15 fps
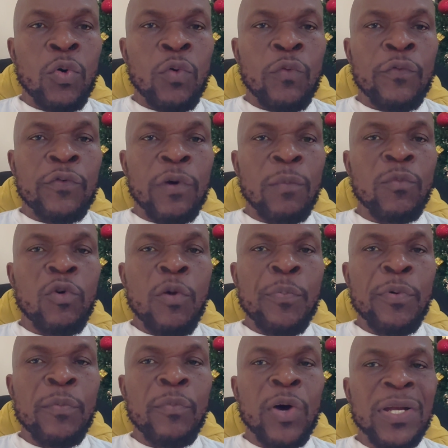from
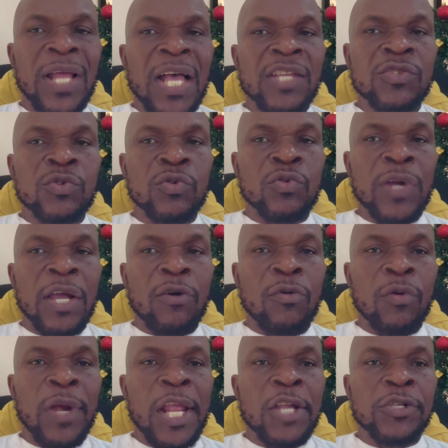open borders to
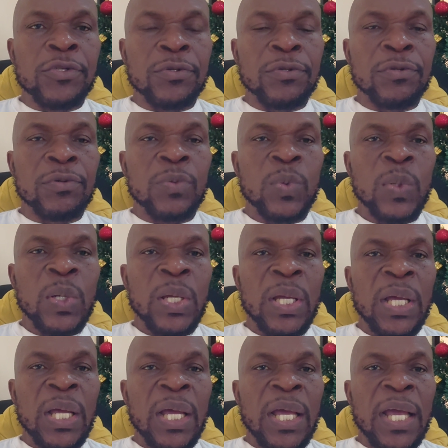regulation.
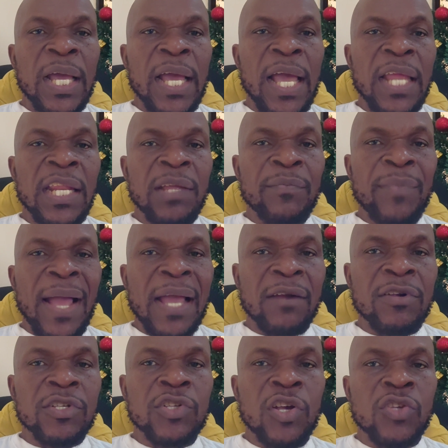Early
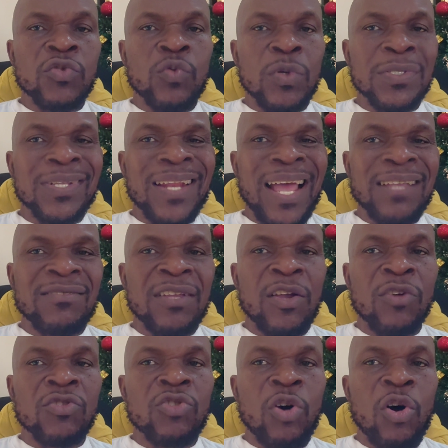migrations was largely
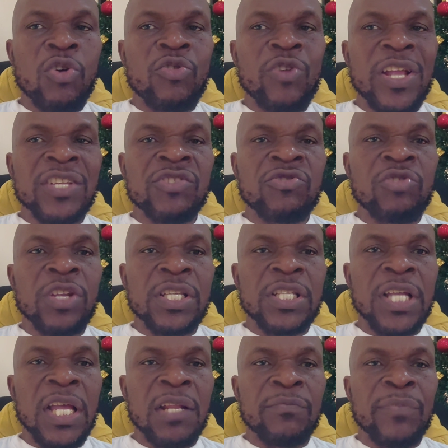
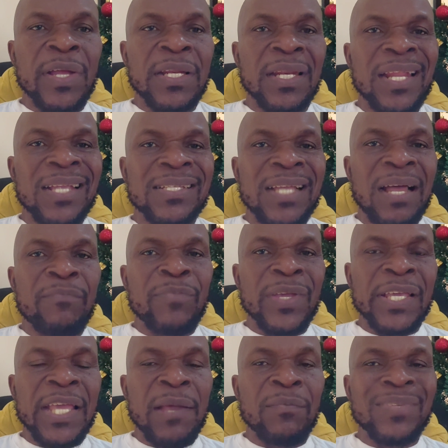unrestricted, but later
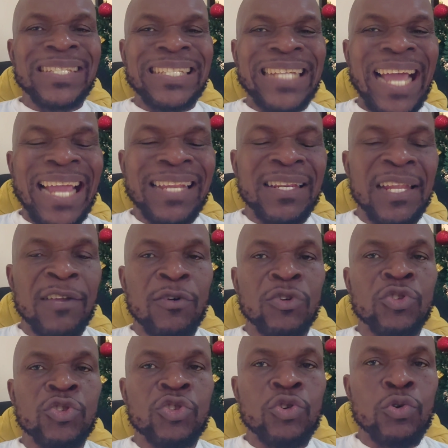became tightly
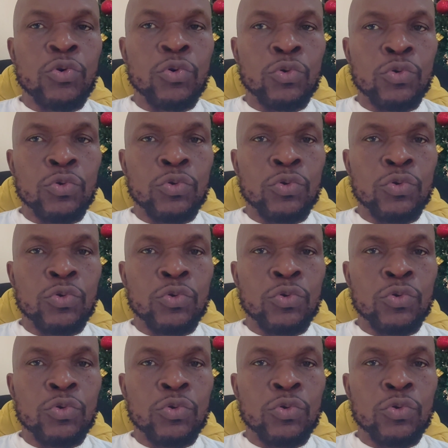controlled.